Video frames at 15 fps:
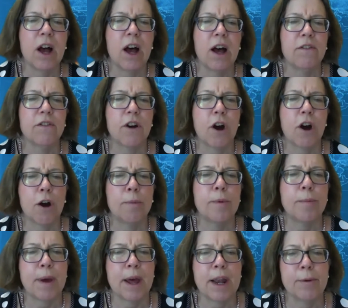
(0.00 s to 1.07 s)
of
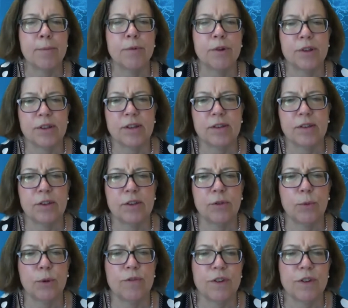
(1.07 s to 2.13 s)
carbapenem resistance with